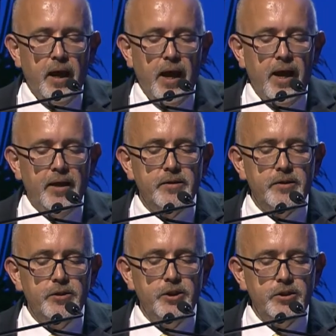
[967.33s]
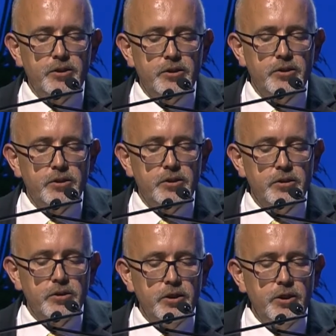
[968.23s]
And this
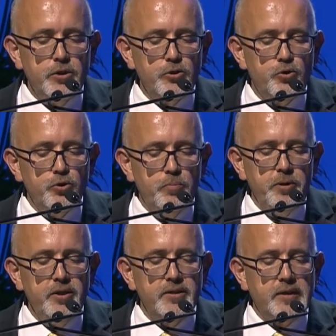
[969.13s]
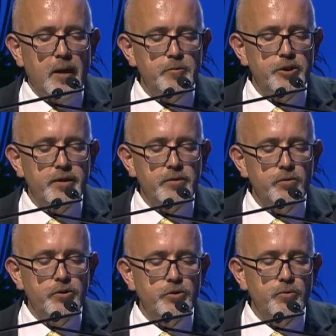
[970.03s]
it should be the subject
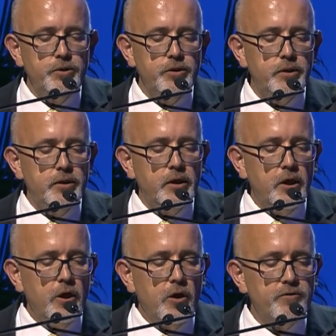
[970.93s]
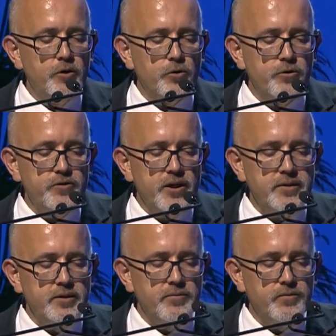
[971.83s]
to the scrutiny of the Court of
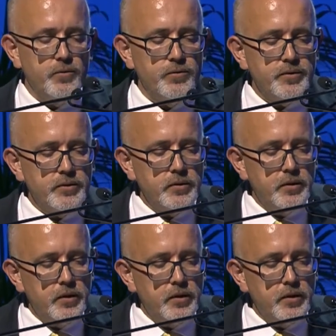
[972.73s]
Justice, of course.